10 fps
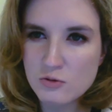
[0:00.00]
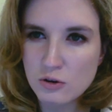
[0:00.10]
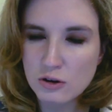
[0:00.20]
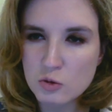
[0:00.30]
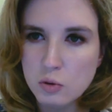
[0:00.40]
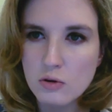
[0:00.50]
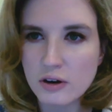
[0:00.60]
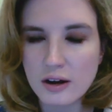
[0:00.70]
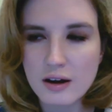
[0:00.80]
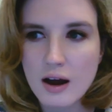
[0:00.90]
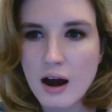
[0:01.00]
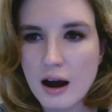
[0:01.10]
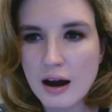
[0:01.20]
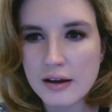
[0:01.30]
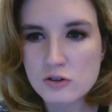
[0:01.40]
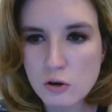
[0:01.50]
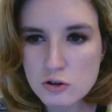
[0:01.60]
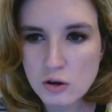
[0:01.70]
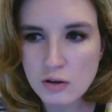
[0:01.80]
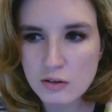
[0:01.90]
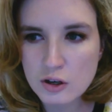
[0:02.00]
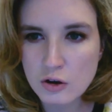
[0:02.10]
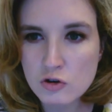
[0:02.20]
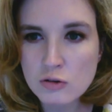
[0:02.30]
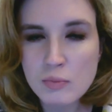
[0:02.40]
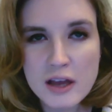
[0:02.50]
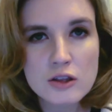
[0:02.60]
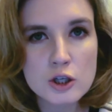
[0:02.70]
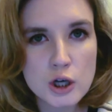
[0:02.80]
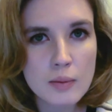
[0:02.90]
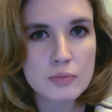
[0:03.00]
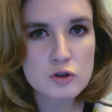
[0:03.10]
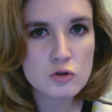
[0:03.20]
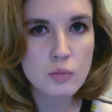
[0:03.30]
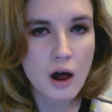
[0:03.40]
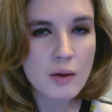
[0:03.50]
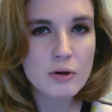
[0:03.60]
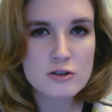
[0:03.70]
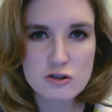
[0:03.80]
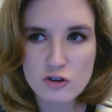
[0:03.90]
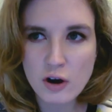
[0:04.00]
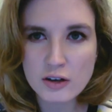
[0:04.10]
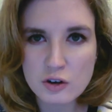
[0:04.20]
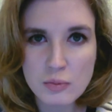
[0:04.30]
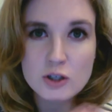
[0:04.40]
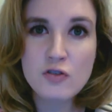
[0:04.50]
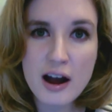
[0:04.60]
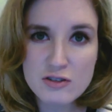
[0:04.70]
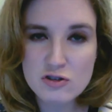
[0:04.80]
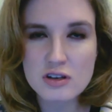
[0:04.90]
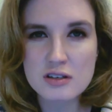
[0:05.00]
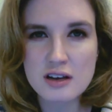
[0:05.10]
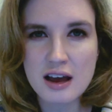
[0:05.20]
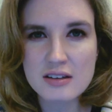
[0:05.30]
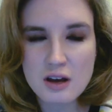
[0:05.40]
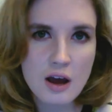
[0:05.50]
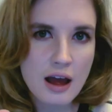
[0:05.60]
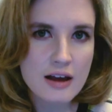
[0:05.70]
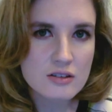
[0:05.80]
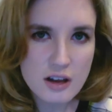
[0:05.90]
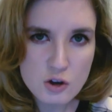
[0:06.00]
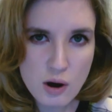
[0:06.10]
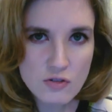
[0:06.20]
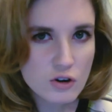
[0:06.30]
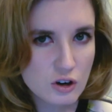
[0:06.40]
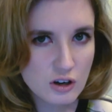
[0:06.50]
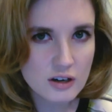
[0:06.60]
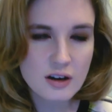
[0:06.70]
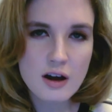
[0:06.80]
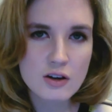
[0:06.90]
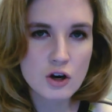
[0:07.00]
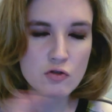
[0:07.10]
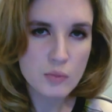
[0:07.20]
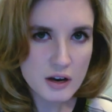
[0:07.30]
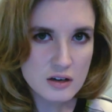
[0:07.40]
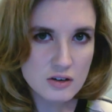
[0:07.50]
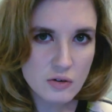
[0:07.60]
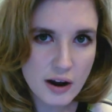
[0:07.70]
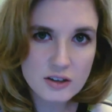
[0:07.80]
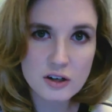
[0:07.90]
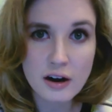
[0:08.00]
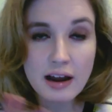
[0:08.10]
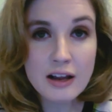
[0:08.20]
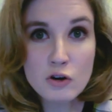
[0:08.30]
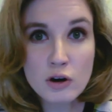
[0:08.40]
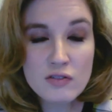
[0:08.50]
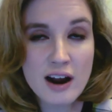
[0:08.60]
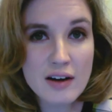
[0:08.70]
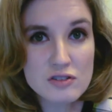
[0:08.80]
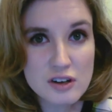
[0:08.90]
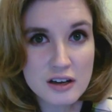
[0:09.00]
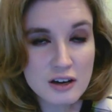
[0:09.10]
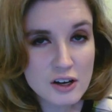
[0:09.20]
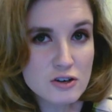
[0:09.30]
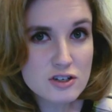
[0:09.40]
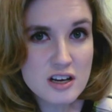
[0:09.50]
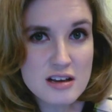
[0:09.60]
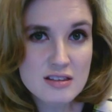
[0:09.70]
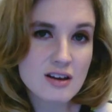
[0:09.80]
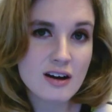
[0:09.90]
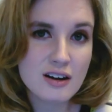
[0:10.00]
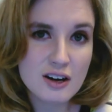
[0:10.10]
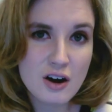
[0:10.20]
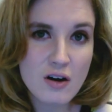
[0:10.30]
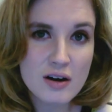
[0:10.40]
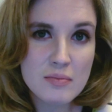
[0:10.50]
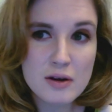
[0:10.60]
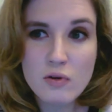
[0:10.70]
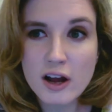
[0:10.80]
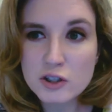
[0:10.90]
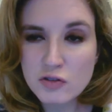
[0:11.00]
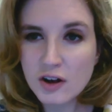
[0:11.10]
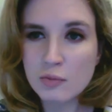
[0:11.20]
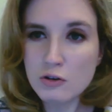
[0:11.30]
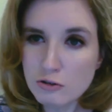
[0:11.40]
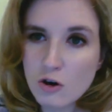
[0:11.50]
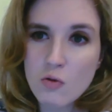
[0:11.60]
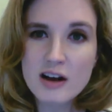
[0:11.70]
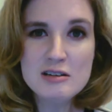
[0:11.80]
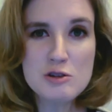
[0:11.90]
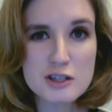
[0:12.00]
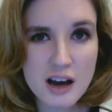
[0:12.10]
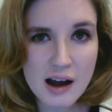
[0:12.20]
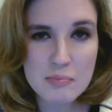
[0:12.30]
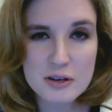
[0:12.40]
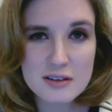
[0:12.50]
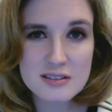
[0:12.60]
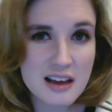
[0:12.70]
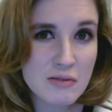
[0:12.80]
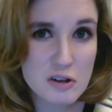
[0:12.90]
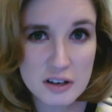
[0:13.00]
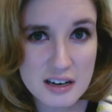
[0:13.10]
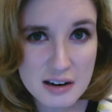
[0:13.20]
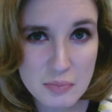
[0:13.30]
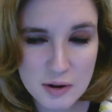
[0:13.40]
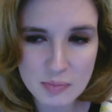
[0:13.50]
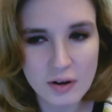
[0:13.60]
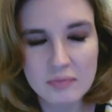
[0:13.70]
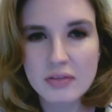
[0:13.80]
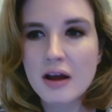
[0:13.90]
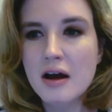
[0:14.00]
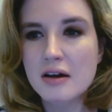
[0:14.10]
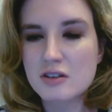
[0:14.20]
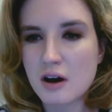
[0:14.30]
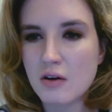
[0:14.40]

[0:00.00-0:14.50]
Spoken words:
we're exploring. It's also, you know, you can make the jump to blockbuster director much faster these days than you ever could, you know, from indie director. And you don't even have to, like, cut your teeth, you know, on a mid-range film. You can go right to the top because they really need people. So,